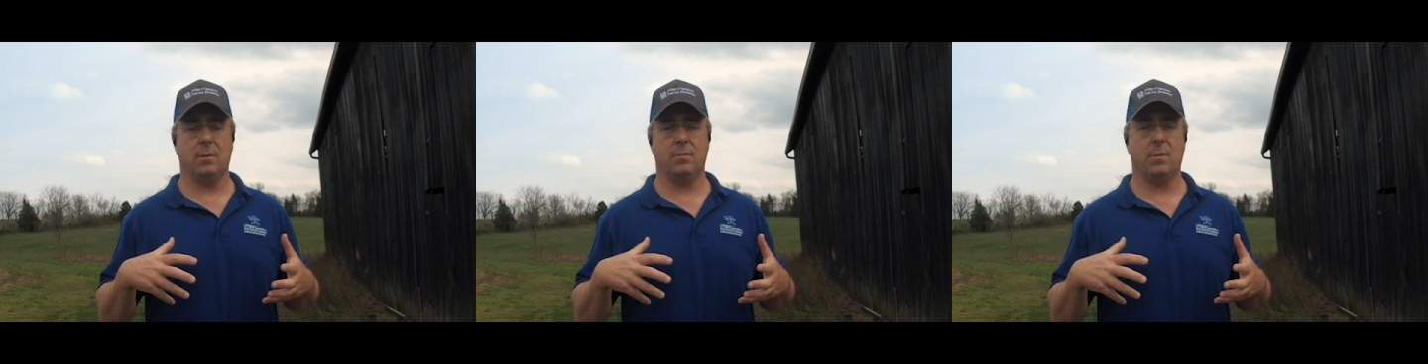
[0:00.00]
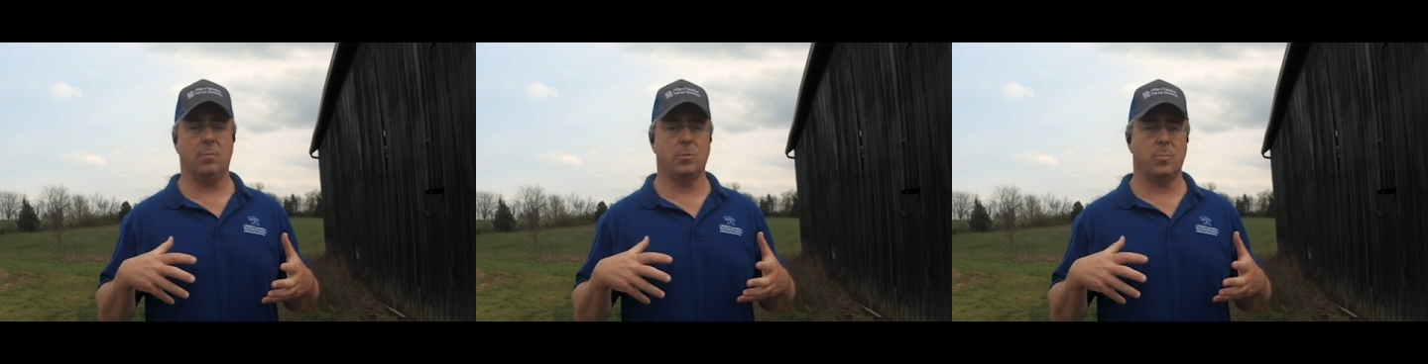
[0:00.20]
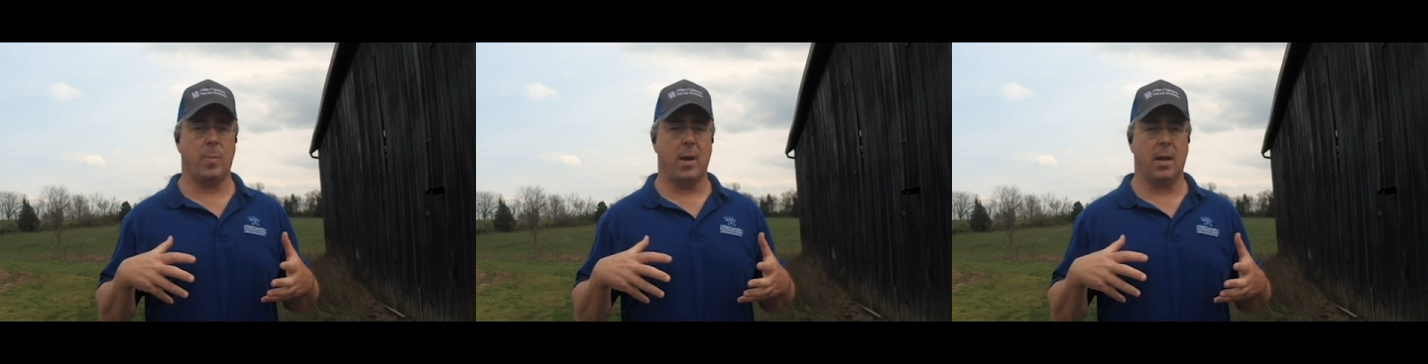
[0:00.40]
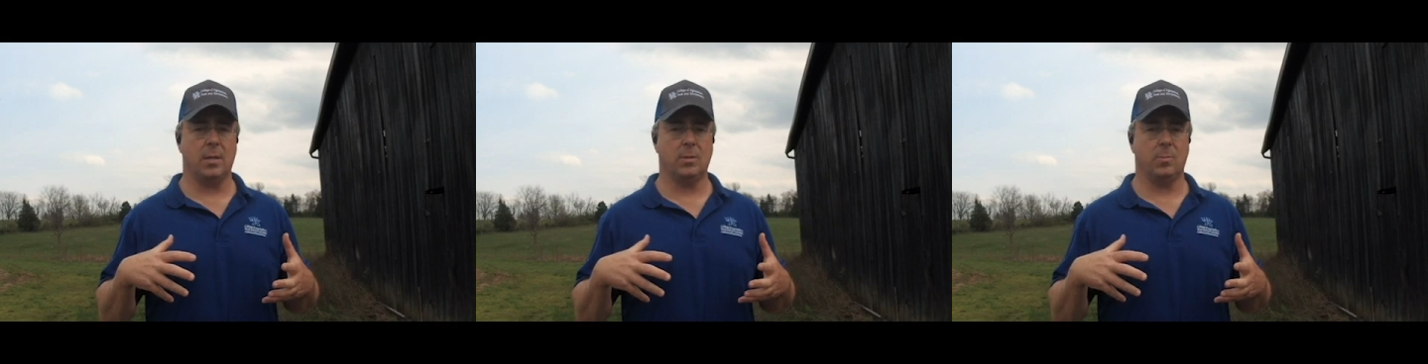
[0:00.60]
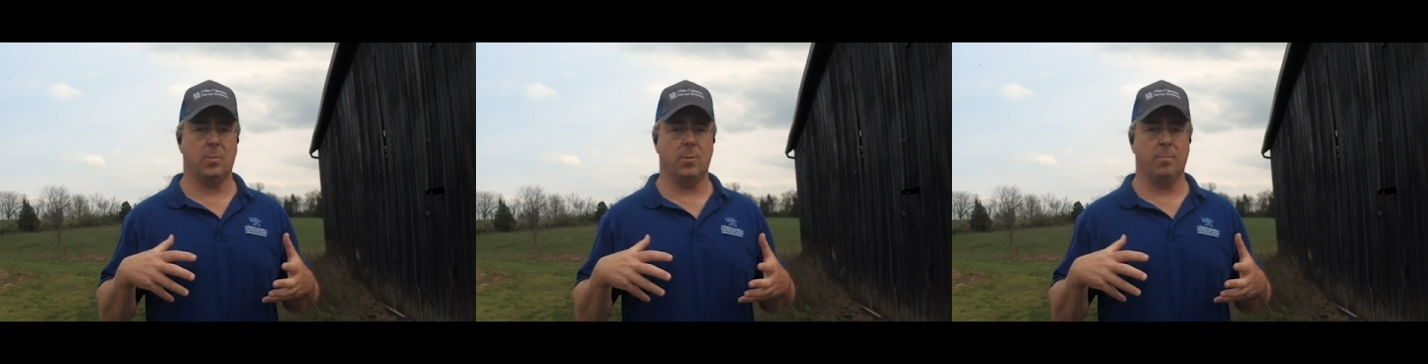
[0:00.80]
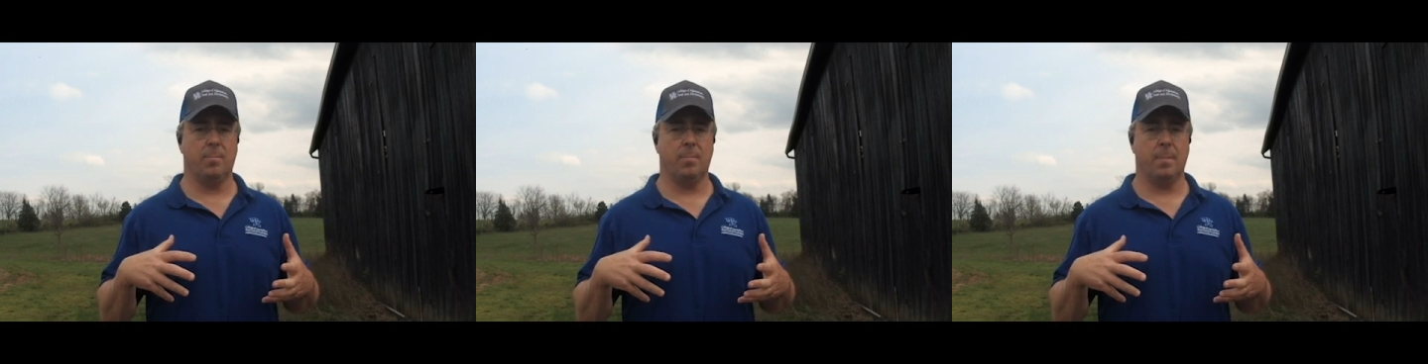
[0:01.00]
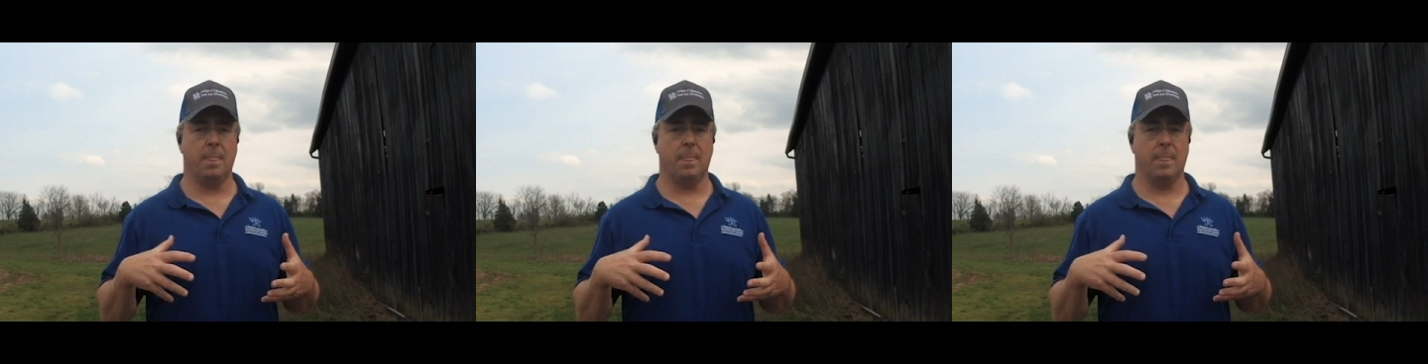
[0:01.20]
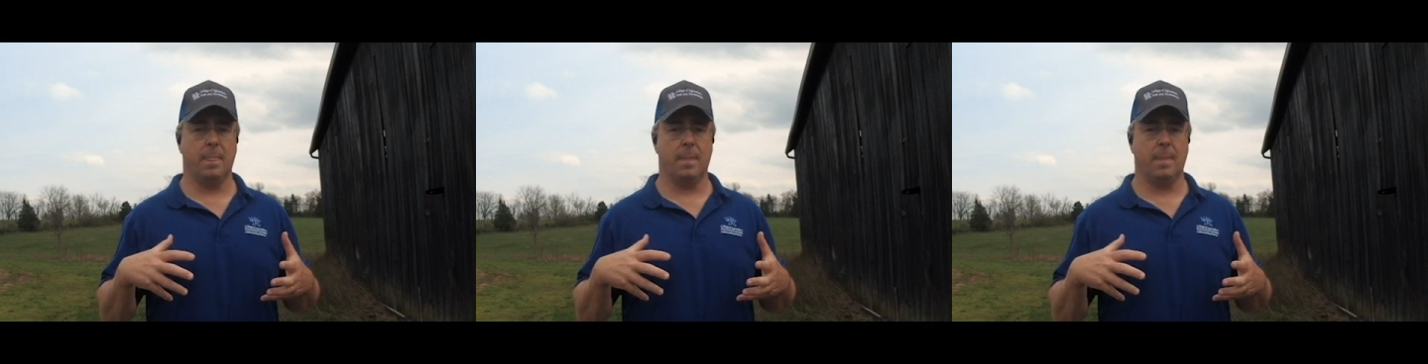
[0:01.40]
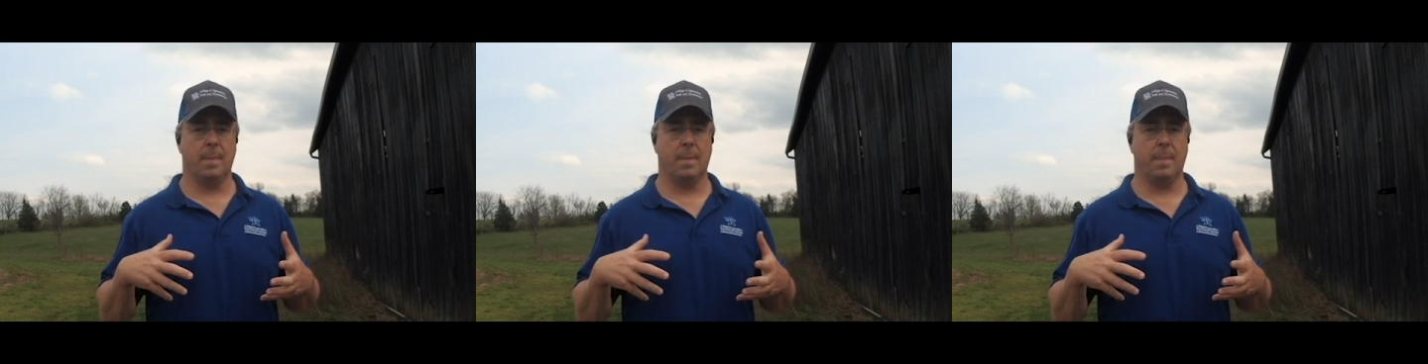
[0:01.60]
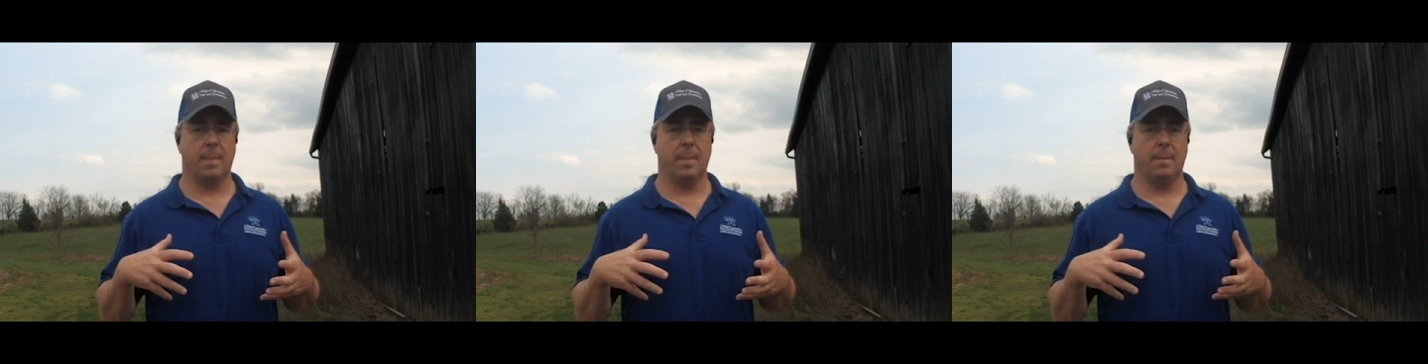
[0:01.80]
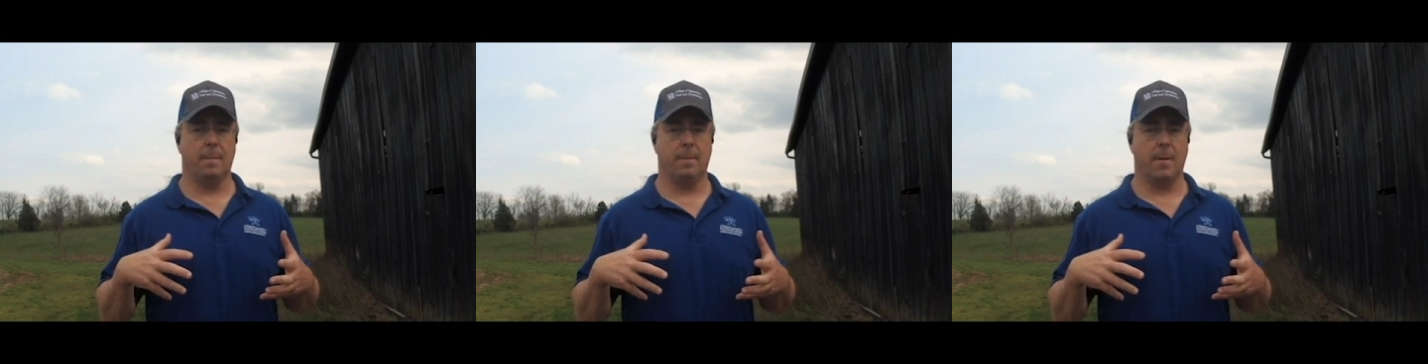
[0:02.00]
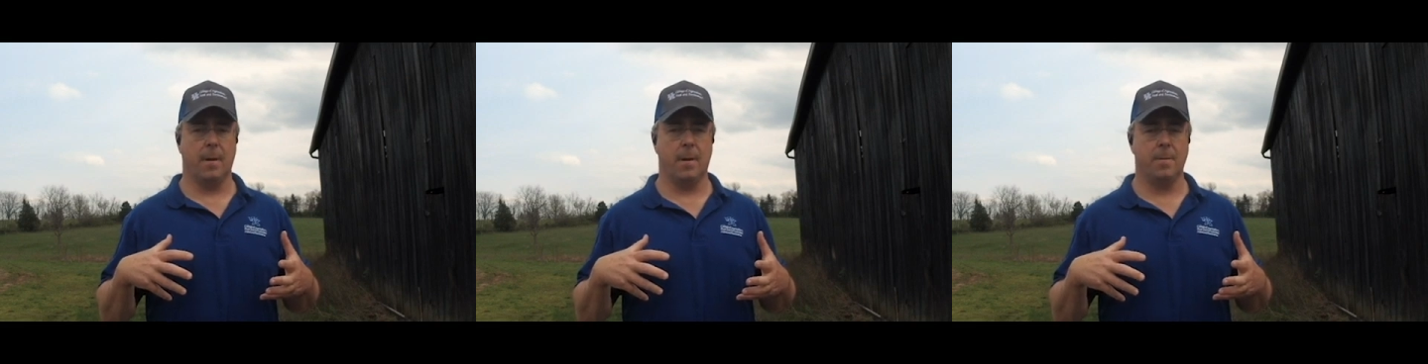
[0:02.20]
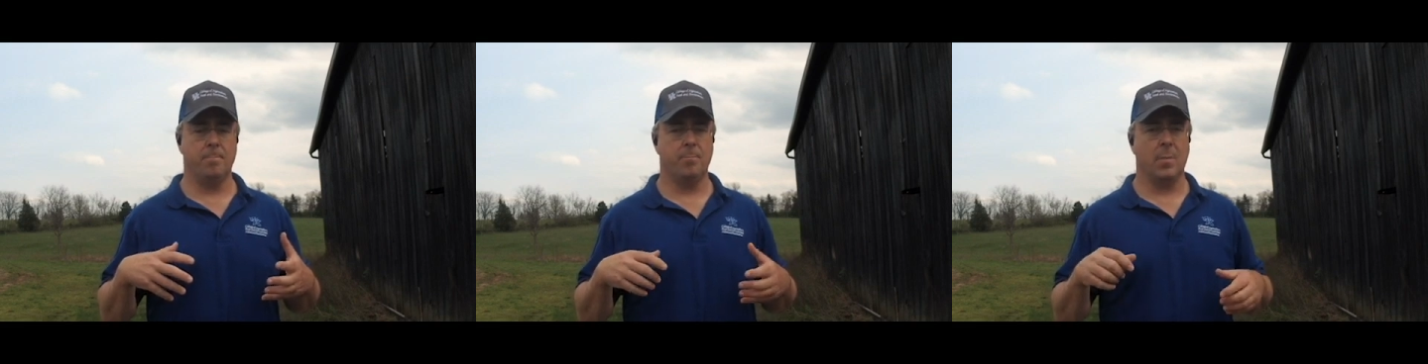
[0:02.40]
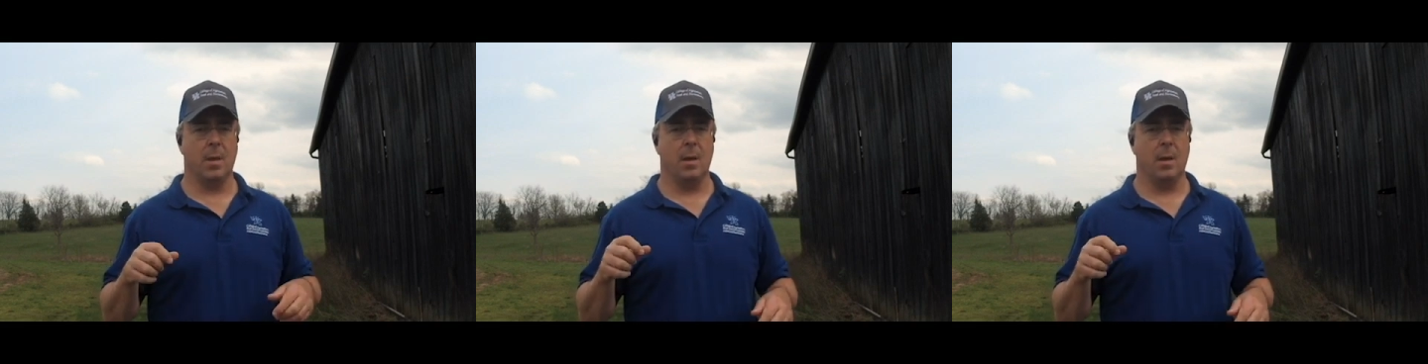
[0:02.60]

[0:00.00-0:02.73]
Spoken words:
if it was possible. Okay.